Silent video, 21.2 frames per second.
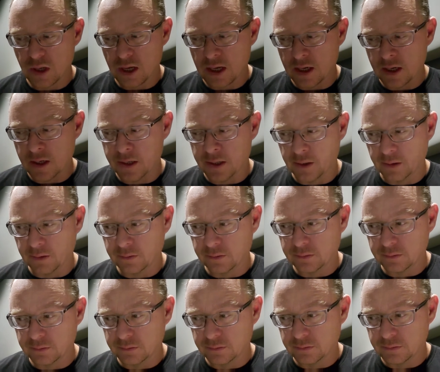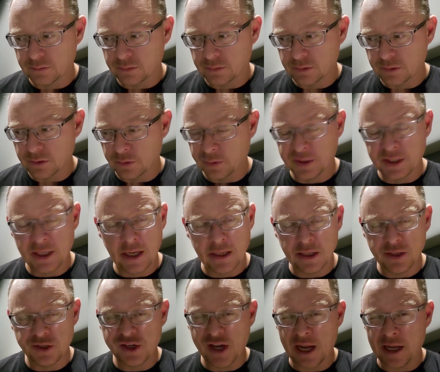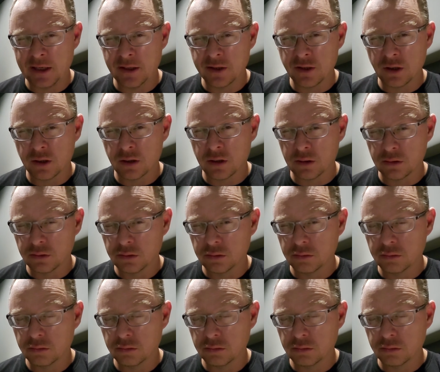I don't know. Do we need to change our